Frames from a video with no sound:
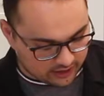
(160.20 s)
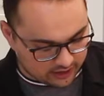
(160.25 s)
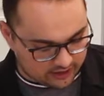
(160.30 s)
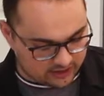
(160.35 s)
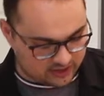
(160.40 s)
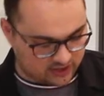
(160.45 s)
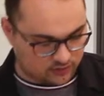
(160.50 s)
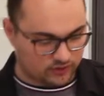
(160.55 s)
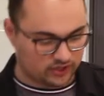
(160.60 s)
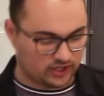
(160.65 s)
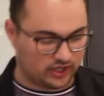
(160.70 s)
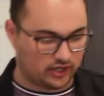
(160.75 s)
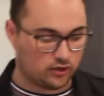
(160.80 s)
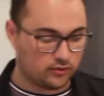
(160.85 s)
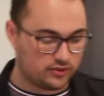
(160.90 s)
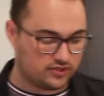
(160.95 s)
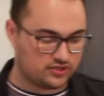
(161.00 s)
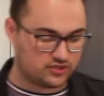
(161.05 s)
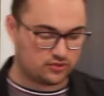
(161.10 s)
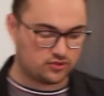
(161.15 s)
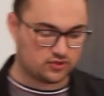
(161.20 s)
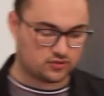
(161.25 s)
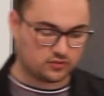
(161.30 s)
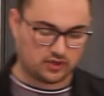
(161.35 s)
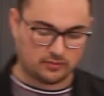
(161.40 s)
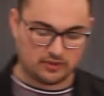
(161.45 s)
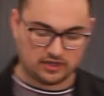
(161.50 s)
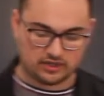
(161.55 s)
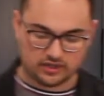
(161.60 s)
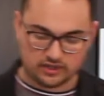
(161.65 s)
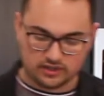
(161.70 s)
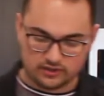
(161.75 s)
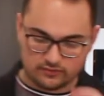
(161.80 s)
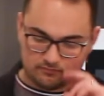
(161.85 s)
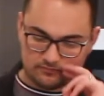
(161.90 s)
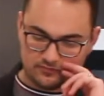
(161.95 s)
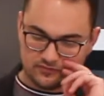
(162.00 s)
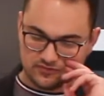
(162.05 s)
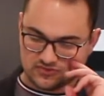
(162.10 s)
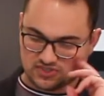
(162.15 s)
It's the one that I always use when I make a
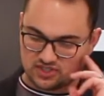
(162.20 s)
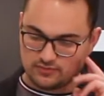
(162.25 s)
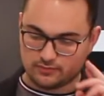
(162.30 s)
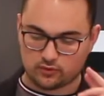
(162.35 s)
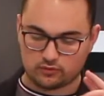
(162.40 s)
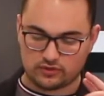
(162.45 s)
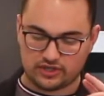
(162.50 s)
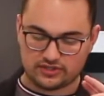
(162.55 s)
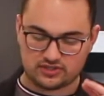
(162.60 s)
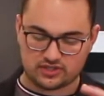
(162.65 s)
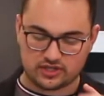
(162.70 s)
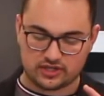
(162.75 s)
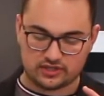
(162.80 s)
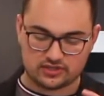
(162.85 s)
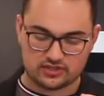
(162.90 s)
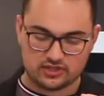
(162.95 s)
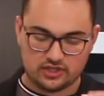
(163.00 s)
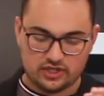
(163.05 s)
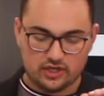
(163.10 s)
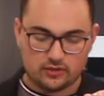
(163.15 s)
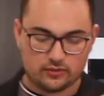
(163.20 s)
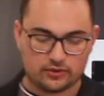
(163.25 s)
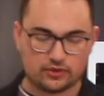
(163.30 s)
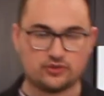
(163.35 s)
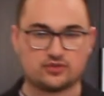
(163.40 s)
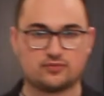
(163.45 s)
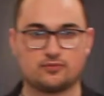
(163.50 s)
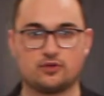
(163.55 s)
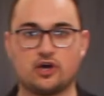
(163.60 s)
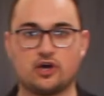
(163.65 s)
simple red sauce. We're gonna use some